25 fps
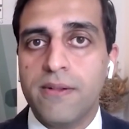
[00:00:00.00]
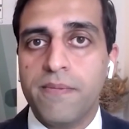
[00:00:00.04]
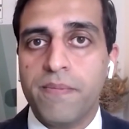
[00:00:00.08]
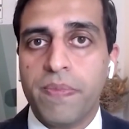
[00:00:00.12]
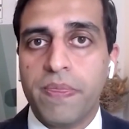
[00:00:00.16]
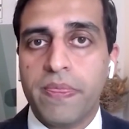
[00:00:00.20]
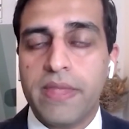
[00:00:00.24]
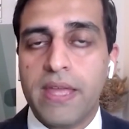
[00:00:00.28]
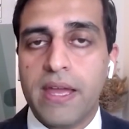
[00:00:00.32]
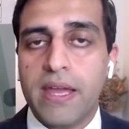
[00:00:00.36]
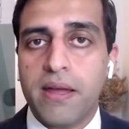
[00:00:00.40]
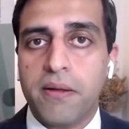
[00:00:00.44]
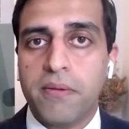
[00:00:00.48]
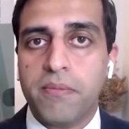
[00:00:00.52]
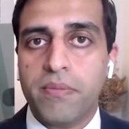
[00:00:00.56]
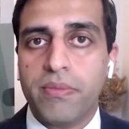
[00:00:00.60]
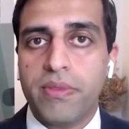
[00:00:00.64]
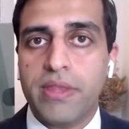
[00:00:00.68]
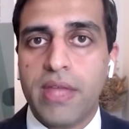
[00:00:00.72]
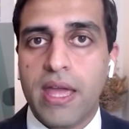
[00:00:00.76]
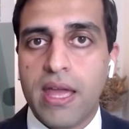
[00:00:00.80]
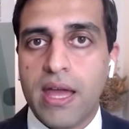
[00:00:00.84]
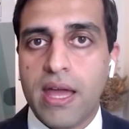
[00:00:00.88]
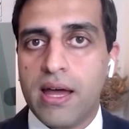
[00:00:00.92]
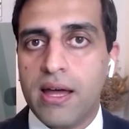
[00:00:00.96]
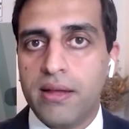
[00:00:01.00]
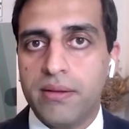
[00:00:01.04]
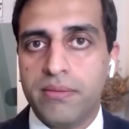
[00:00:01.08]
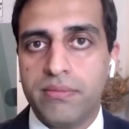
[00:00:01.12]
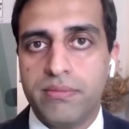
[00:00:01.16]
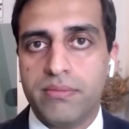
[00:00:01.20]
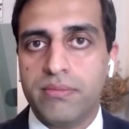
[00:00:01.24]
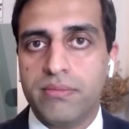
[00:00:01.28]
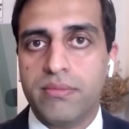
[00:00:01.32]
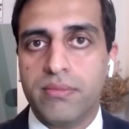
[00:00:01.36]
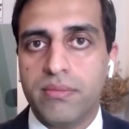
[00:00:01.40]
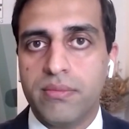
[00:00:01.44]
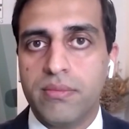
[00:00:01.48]
Now, they are
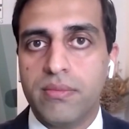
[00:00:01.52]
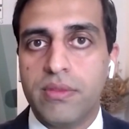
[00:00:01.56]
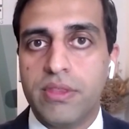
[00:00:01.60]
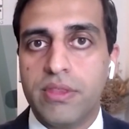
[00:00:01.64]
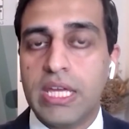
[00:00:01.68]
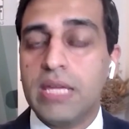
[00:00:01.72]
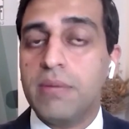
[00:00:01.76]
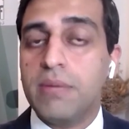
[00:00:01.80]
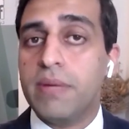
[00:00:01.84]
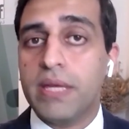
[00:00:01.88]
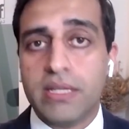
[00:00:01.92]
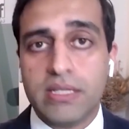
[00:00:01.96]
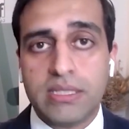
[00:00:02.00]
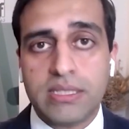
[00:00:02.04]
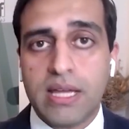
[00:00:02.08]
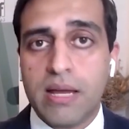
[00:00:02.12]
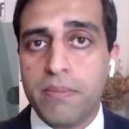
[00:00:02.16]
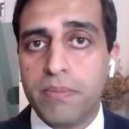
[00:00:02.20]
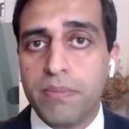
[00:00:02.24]
the biggest company in